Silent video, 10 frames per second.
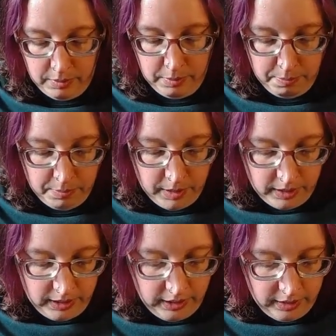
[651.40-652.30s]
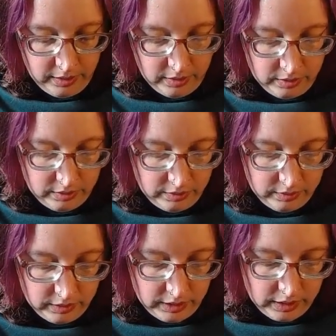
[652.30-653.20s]
my
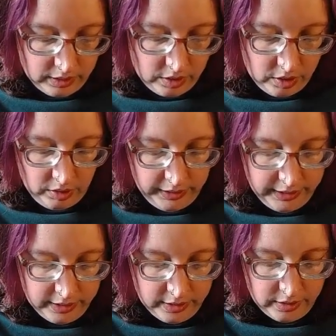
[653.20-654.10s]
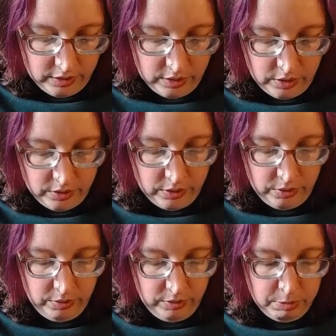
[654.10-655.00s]
colleague's
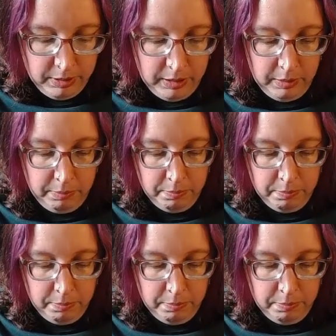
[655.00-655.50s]
soon to be